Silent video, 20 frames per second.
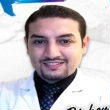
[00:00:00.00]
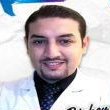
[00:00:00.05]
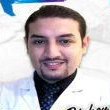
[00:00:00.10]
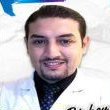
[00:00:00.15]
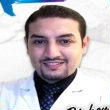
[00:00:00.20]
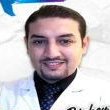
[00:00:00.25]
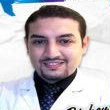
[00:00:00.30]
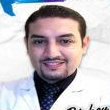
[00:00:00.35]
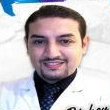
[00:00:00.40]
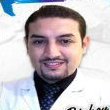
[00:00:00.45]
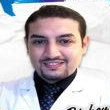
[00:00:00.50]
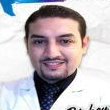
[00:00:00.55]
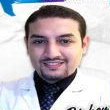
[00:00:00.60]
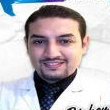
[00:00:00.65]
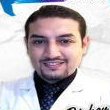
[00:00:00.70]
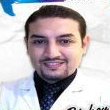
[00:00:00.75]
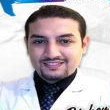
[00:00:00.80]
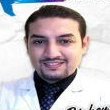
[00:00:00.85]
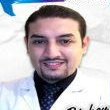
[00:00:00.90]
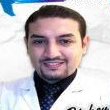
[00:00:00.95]

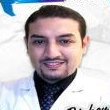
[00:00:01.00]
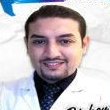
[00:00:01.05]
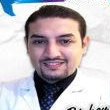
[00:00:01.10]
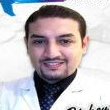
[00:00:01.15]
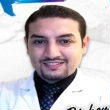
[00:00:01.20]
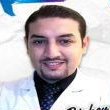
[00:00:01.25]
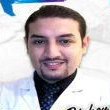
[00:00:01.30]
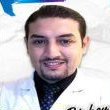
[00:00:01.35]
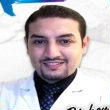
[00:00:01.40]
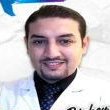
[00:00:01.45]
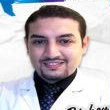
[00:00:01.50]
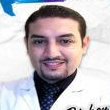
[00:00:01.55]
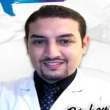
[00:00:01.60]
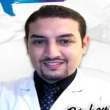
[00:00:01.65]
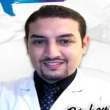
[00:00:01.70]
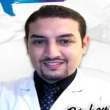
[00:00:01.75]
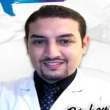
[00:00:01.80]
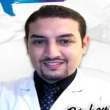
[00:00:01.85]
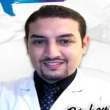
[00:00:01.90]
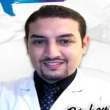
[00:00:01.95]

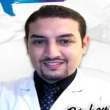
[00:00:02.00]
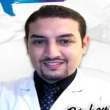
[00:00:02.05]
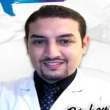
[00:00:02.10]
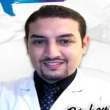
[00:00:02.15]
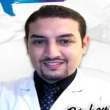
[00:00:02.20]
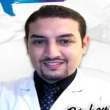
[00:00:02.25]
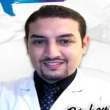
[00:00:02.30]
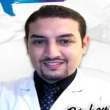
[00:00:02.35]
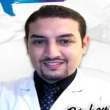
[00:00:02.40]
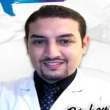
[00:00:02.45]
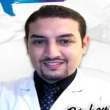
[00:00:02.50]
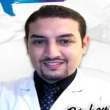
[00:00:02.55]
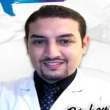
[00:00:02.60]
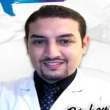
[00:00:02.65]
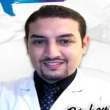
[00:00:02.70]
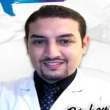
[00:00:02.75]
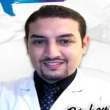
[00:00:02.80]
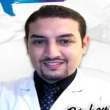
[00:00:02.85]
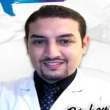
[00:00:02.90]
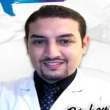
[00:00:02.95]

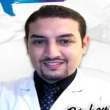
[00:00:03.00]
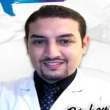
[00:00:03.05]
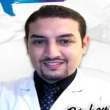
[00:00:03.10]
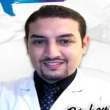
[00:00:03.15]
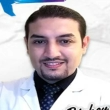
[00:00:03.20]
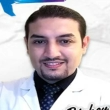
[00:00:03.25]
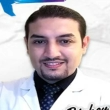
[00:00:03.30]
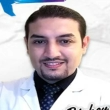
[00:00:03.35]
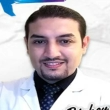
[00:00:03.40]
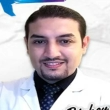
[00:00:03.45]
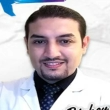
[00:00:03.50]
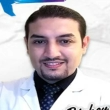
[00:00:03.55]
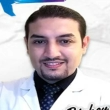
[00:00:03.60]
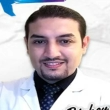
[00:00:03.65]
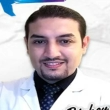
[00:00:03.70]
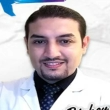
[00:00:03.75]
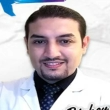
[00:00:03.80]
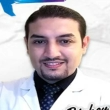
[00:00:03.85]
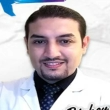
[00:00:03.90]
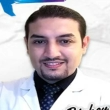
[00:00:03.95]

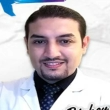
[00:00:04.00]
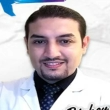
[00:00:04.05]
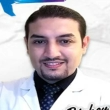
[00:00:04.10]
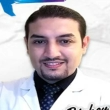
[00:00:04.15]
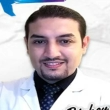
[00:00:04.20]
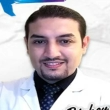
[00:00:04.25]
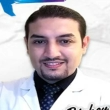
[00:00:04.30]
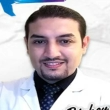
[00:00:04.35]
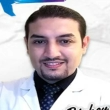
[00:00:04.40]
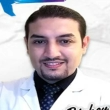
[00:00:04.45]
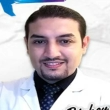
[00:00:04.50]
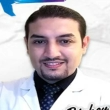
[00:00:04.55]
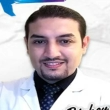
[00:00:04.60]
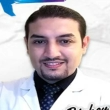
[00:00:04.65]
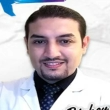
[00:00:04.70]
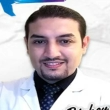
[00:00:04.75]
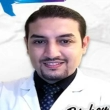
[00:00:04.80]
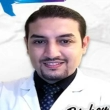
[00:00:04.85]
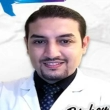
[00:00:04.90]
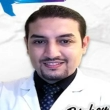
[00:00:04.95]

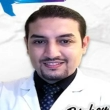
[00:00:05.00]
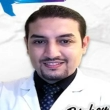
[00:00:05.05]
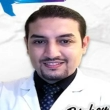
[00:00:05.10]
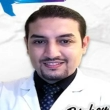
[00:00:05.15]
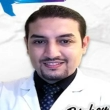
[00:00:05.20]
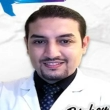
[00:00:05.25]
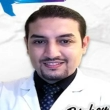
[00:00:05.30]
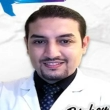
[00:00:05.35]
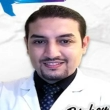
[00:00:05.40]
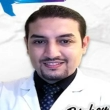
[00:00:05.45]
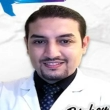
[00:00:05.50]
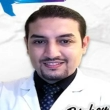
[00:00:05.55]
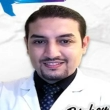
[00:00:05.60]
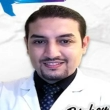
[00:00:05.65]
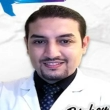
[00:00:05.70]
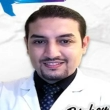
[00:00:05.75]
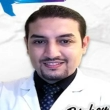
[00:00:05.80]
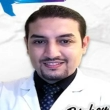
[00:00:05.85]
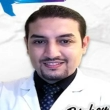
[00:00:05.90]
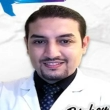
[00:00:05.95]

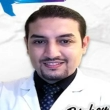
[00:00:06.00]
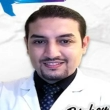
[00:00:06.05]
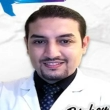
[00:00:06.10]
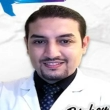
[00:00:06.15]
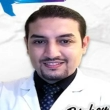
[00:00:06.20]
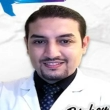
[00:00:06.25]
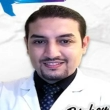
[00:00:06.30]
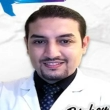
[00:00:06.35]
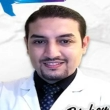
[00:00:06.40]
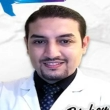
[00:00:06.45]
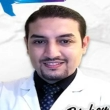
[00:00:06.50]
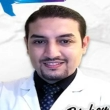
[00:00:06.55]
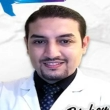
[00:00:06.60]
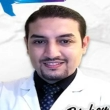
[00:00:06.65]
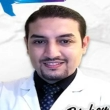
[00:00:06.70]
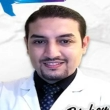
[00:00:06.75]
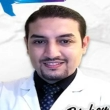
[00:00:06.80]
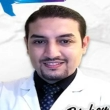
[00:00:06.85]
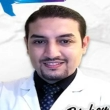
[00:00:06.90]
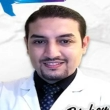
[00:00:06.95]

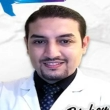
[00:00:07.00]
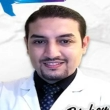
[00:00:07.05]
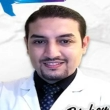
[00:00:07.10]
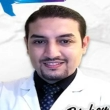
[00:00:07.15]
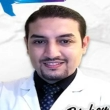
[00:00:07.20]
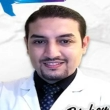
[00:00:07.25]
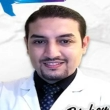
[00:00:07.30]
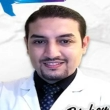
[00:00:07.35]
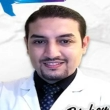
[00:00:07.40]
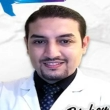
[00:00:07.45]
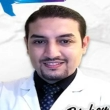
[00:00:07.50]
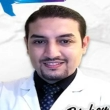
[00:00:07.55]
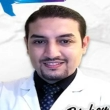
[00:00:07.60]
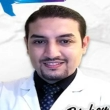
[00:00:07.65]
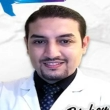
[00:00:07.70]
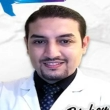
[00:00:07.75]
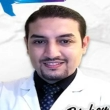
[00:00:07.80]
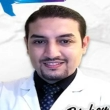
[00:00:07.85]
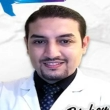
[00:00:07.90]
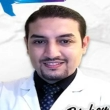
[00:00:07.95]
(no lip movement)